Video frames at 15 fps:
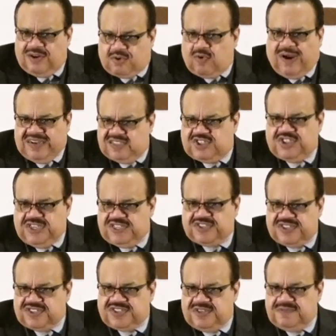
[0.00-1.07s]
Christ
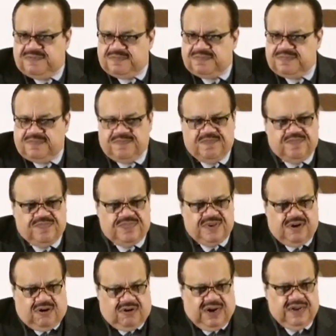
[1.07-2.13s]
Jesus.
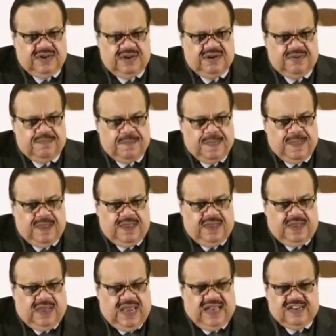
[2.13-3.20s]
All right?
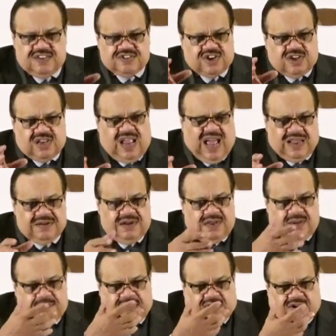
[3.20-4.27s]
And there's a lot
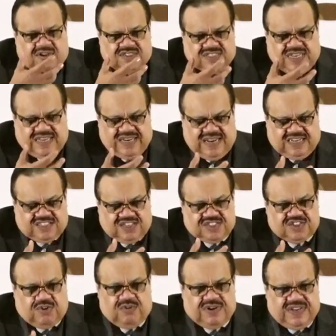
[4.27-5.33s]
because, in
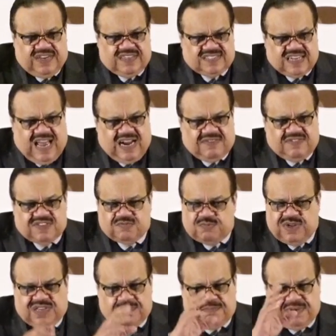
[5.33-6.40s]
essence, on the inside of us,
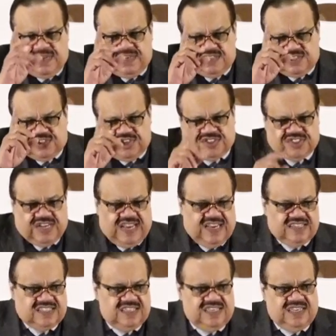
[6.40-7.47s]
we can be just
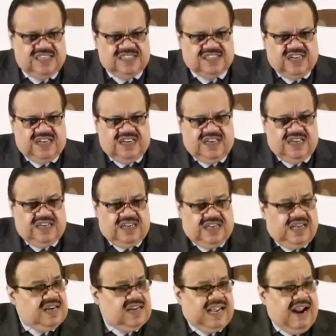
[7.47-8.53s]
as He is
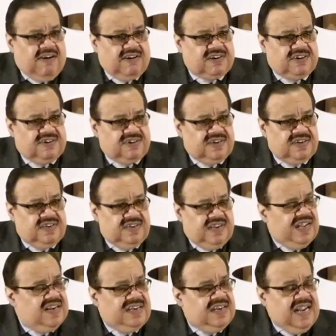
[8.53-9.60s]
in character,
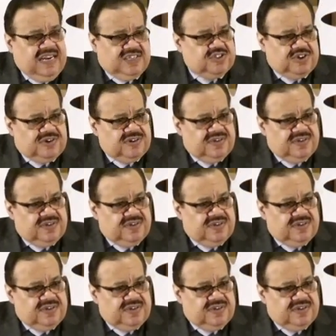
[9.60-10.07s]
in nature,